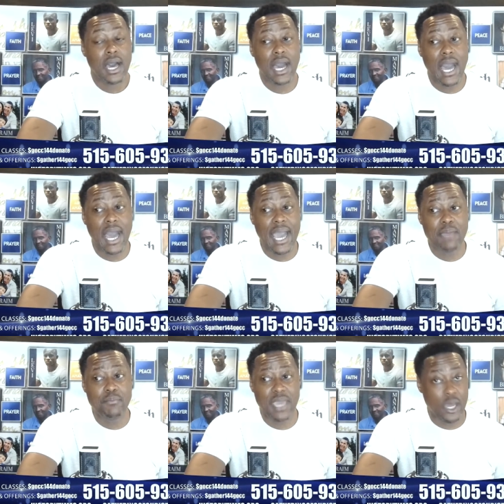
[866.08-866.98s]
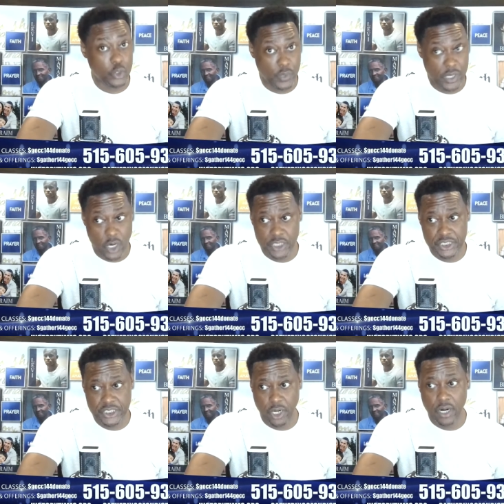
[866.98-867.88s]
I'm Elder
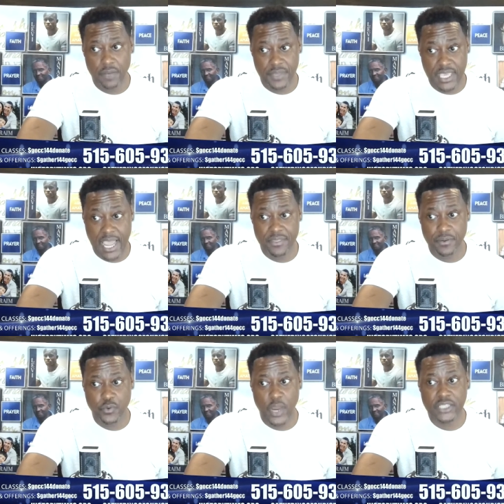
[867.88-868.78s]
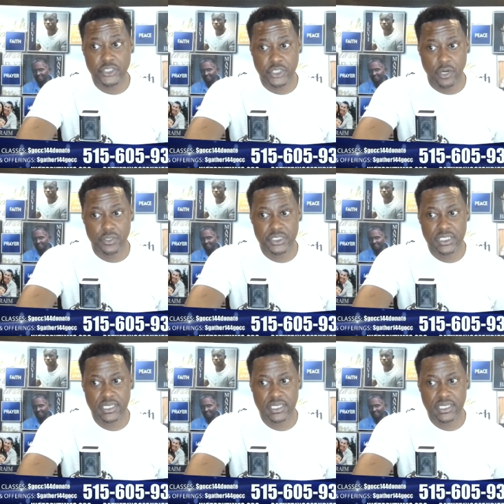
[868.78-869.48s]
Rikashiar of the Gathering of Christ Church,